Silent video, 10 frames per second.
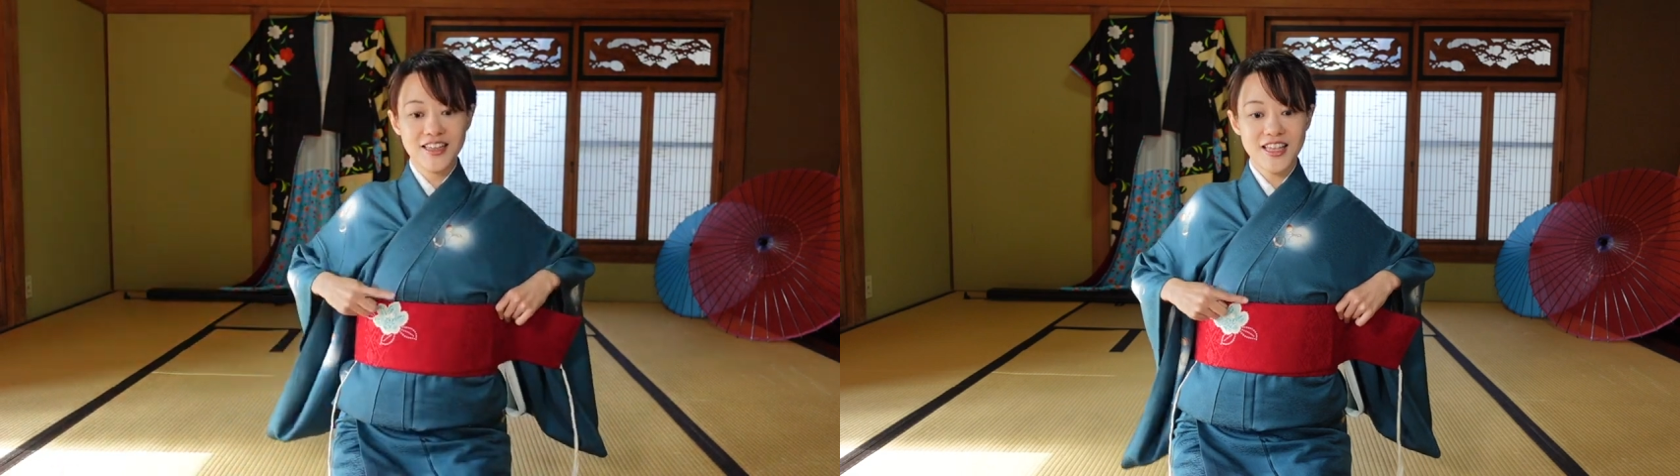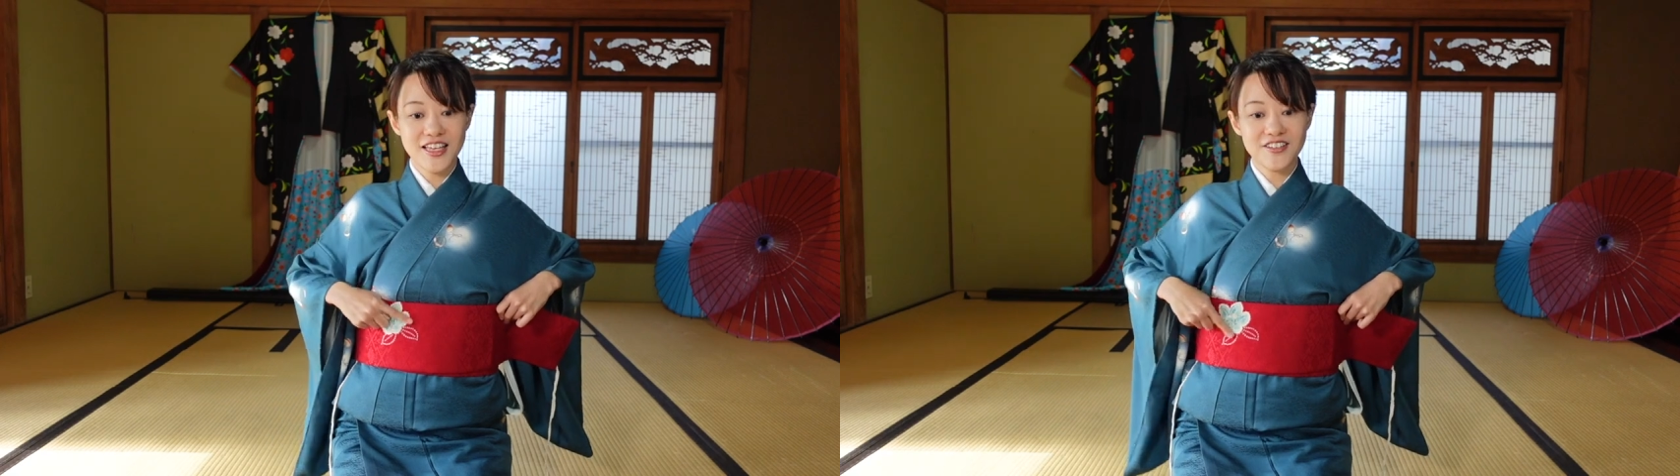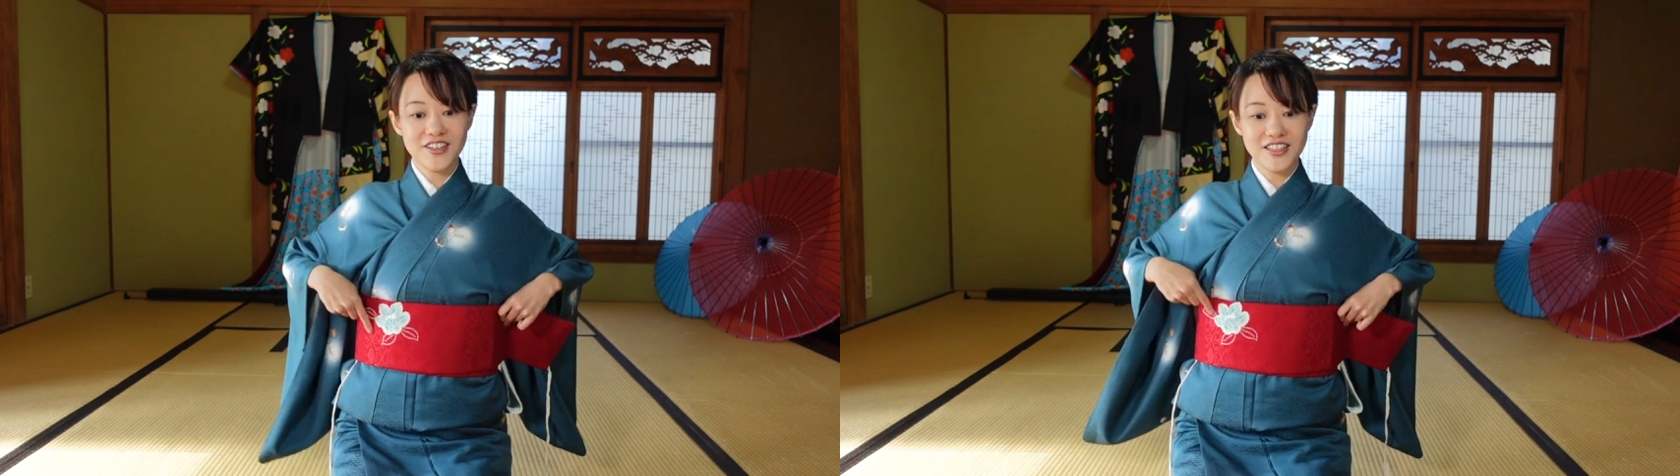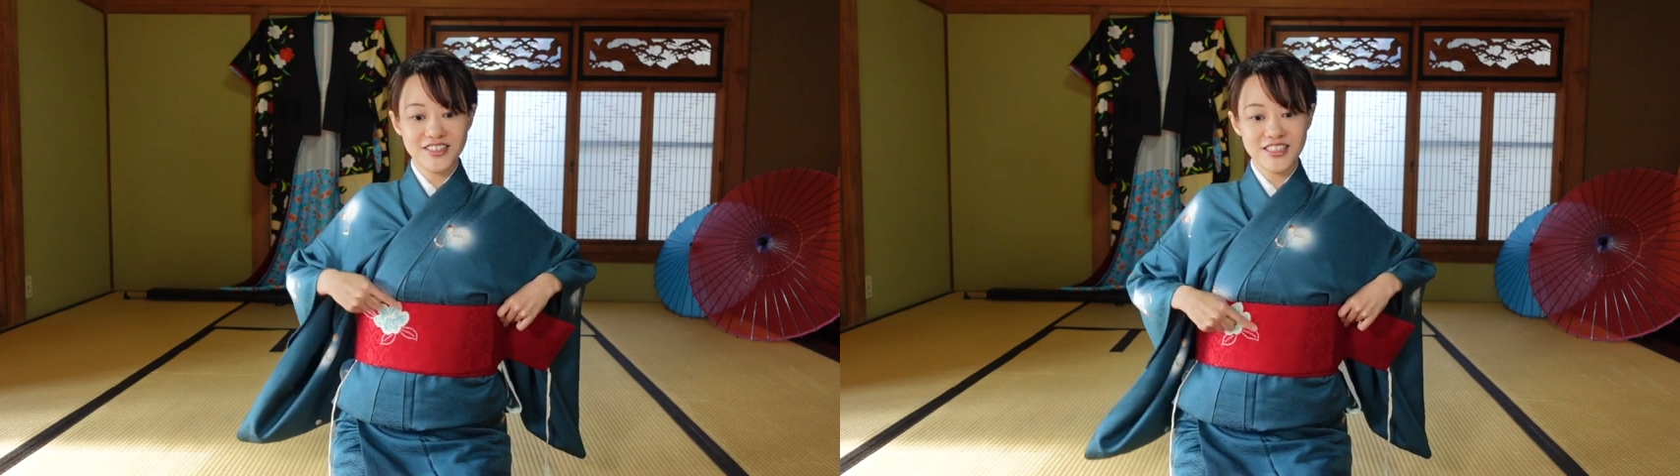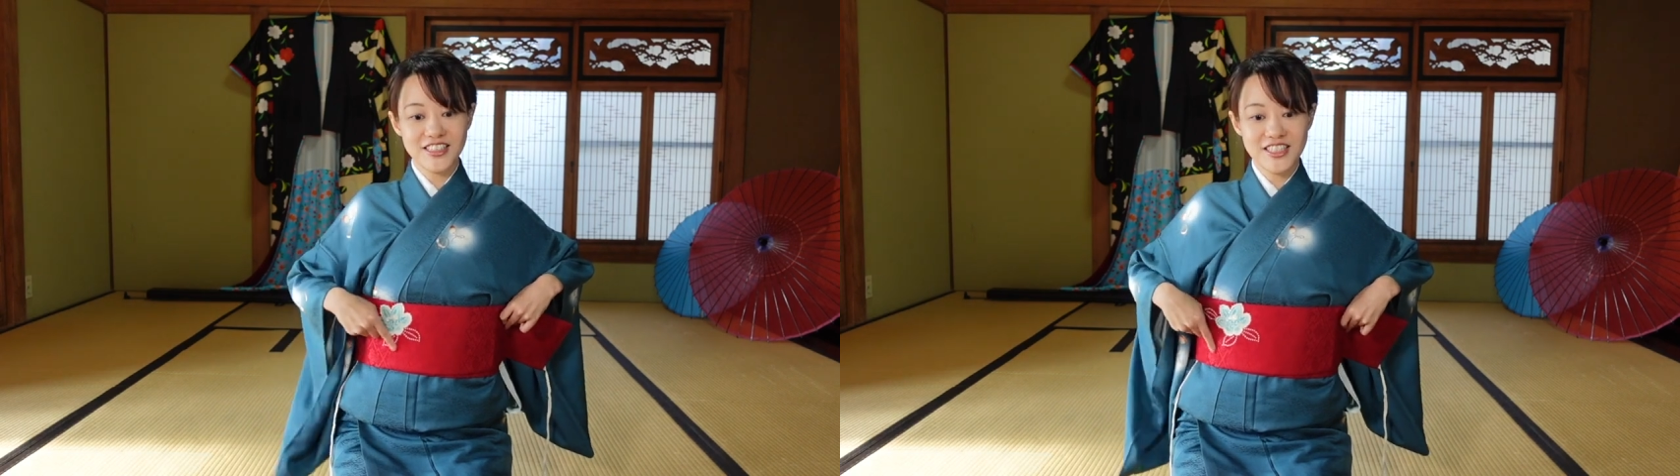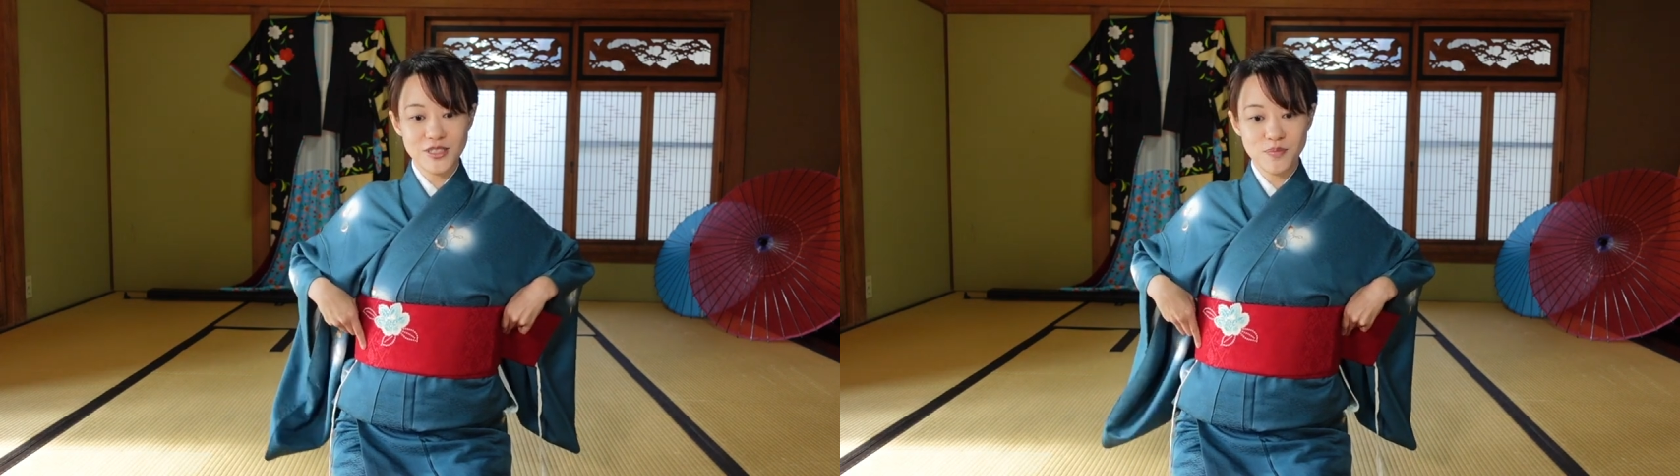Then you can see this